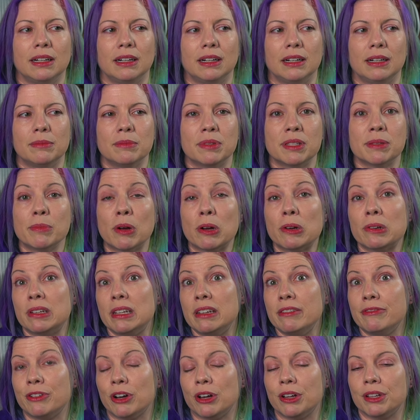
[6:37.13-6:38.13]
Smart
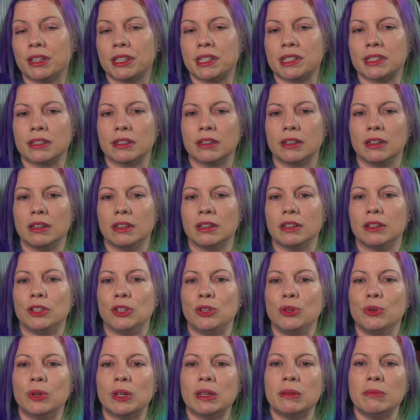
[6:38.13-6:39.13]
defaults.
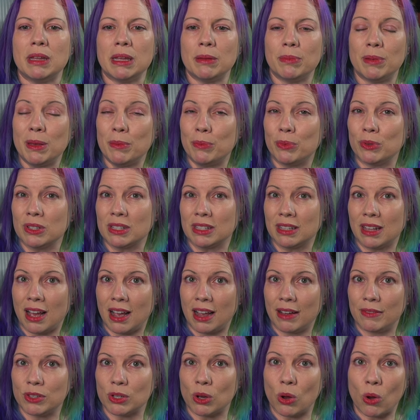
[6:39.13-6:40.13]
You can make people's
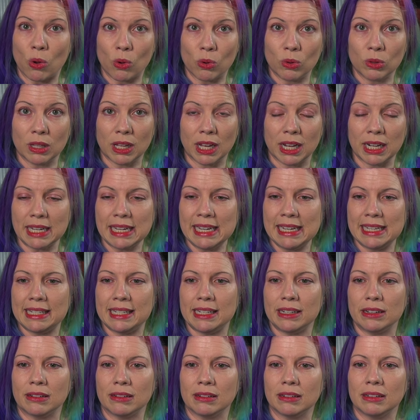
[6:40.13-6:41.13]
lives a whole lot
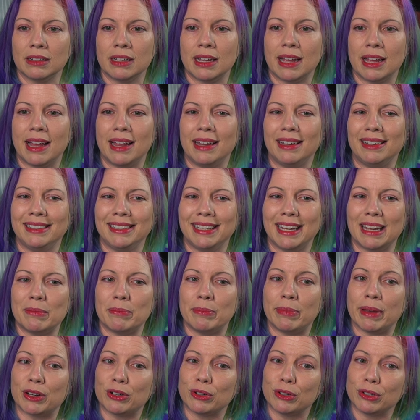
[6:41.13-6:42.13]
easier and get
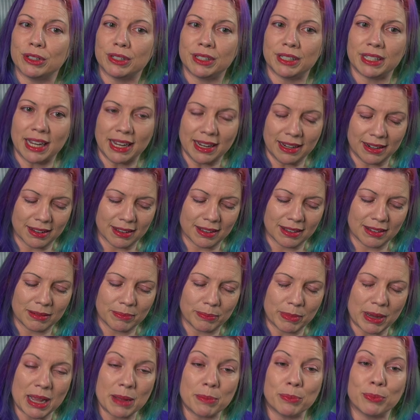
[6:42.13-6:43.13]
better data
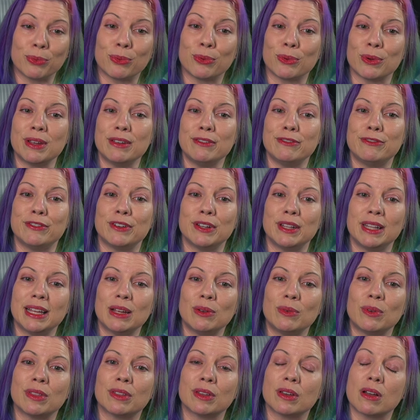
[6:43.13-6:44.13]
by pre-filling
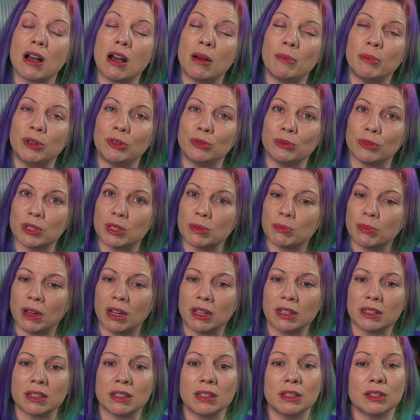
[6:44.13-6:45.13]
with common
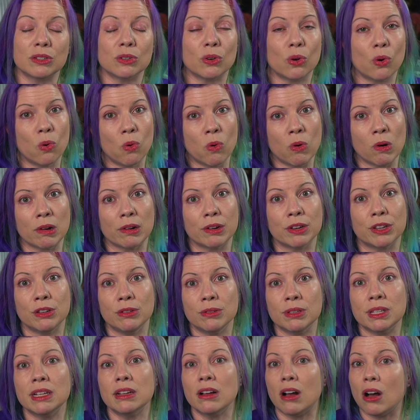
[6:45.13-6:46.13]
responses or
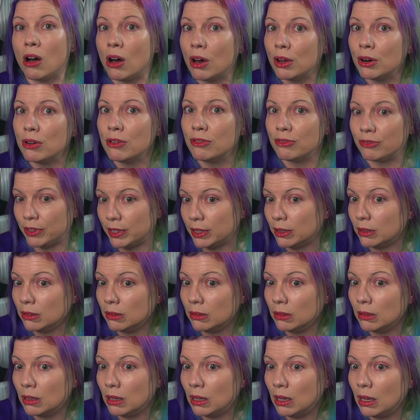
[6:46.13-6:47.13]
using autofill
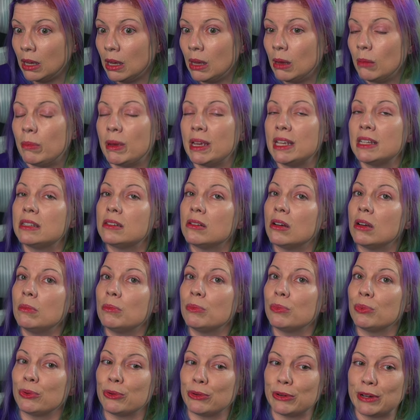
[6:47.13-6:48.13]
based on
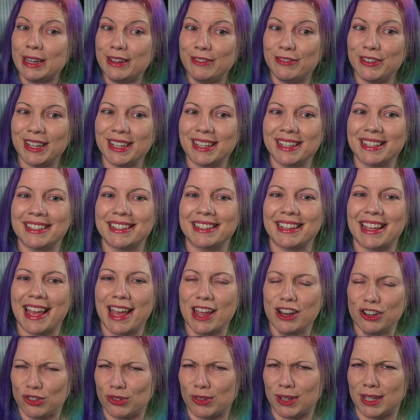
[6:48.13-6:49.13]
previous
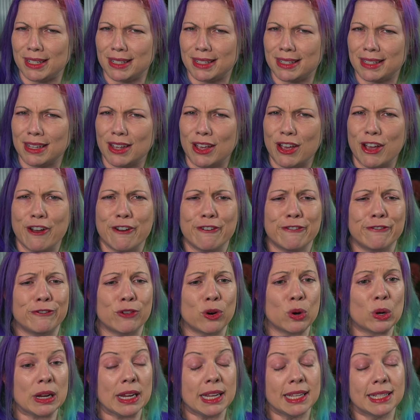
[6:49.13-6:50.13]
entries.
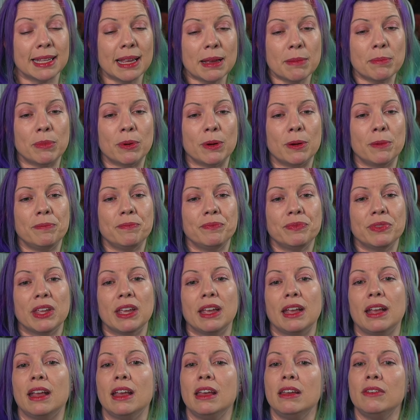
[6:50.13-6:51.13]
For example,
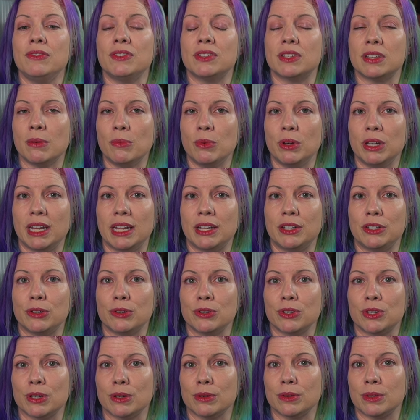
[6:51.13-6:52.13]
if someone
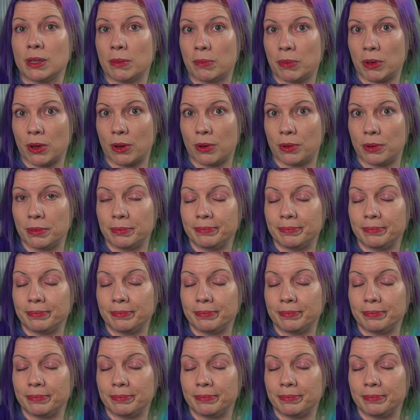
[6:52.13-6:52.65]
enters their zip code,